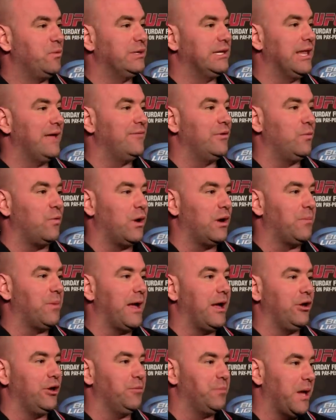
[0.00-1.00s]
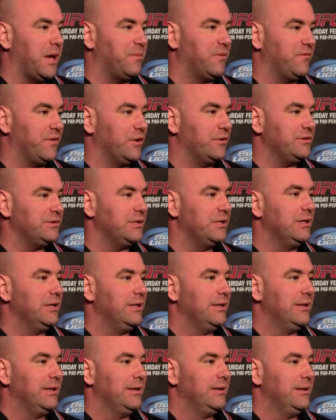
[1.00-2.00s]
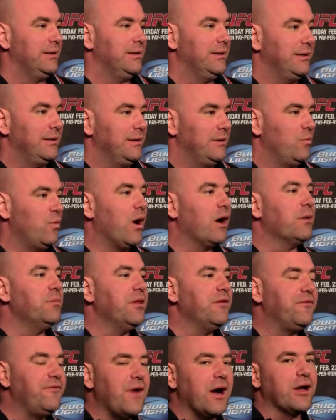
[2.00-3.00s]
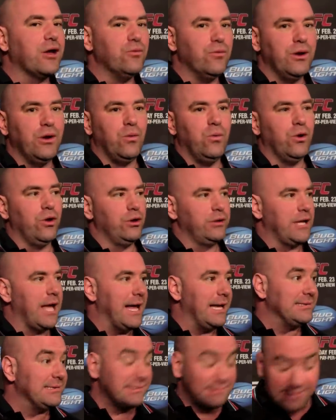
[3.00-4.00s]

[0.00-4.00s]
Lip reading: would love it and want to buy all your pay-per-views. Welcome to the fucking real world, guys.